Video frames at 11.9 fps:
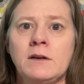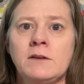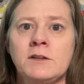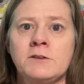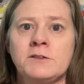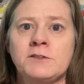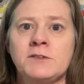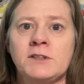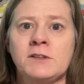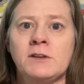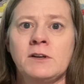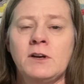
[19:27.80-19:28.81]
there it is right
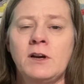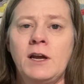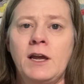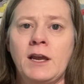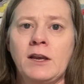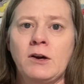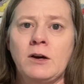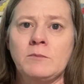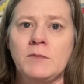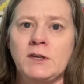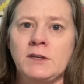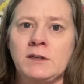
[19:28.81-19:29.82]
there, hanging on
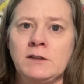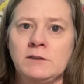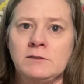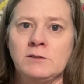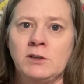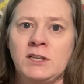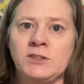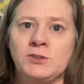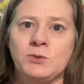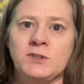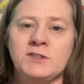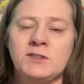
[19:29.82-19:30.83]
my closet
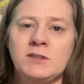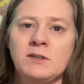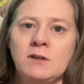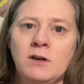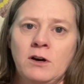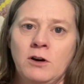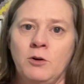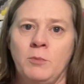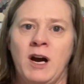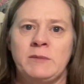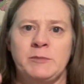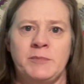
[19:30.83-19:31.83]
doors. I'll
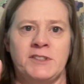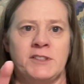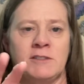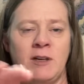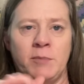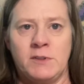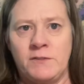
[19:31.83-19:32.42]
pop a picture up of the